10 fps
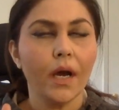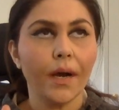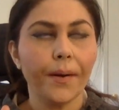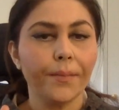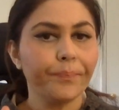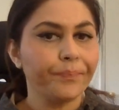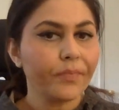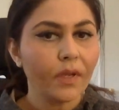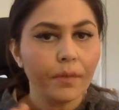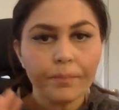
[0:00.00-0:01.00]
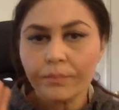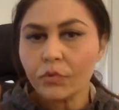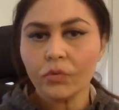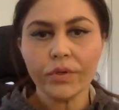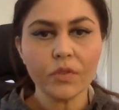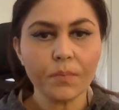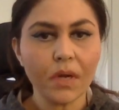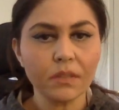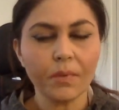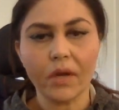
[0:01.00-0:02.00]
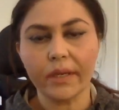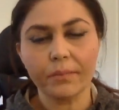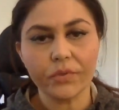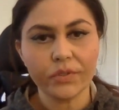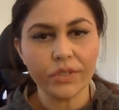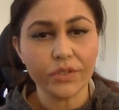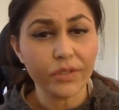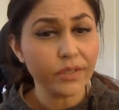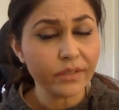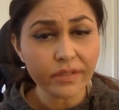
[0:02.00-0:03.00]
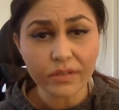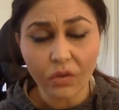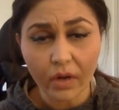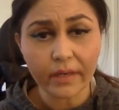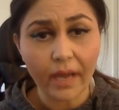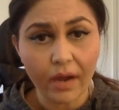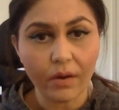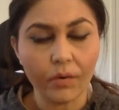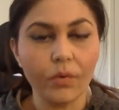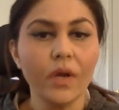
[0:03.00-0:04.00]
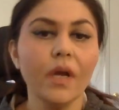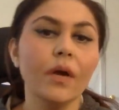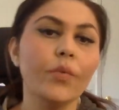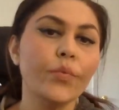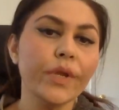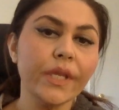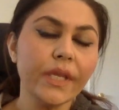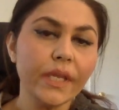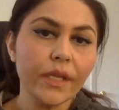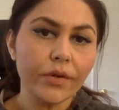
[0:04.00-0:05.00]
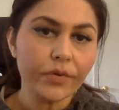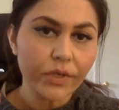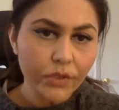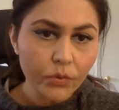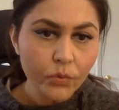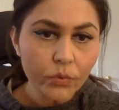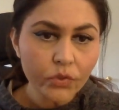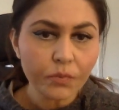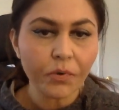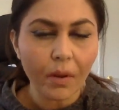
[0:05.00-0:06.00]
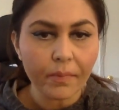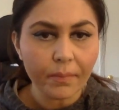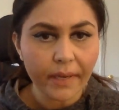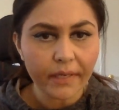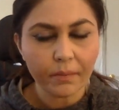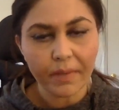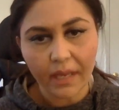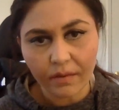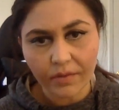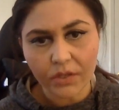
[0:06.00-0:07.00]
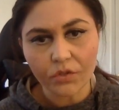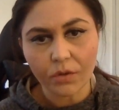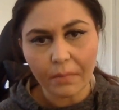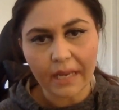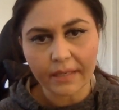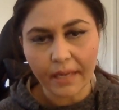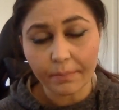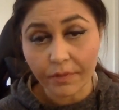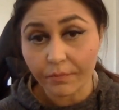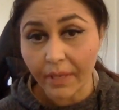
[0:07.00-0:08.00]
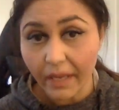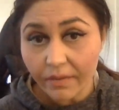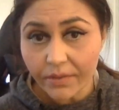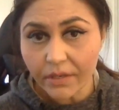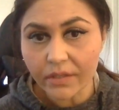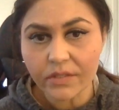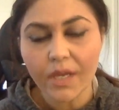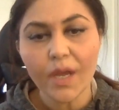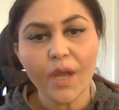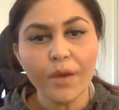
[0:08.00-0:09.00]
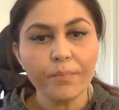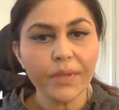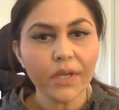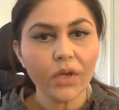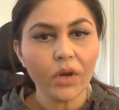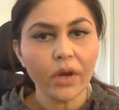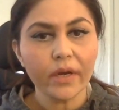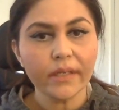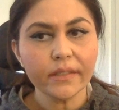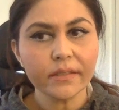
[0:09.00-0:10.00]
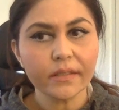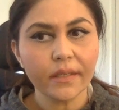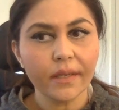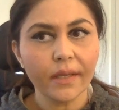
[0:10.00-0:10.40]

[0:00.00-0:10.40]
um, do a response blocking procedure. This is not how we reduce problematic behaviors or maladaptive behaviors, because